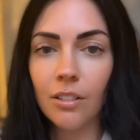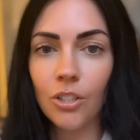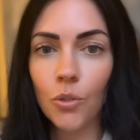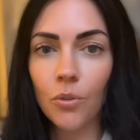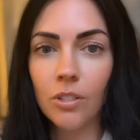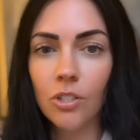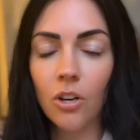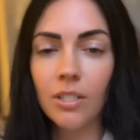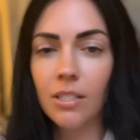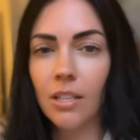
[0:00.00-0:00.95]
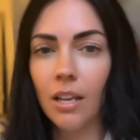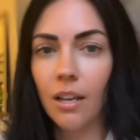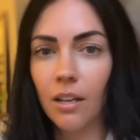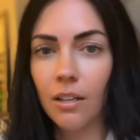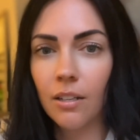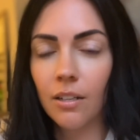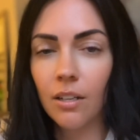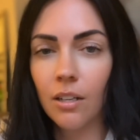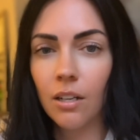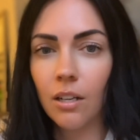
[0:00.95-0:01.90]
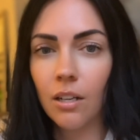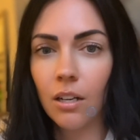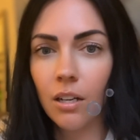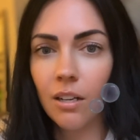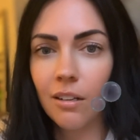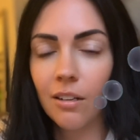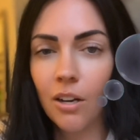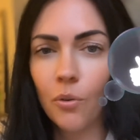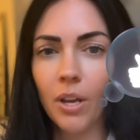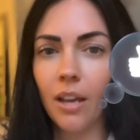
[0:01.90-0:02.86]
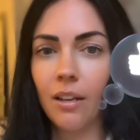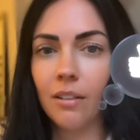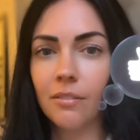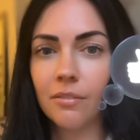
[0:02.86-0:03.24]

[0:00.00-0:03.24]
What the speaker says: You can start to say, okay,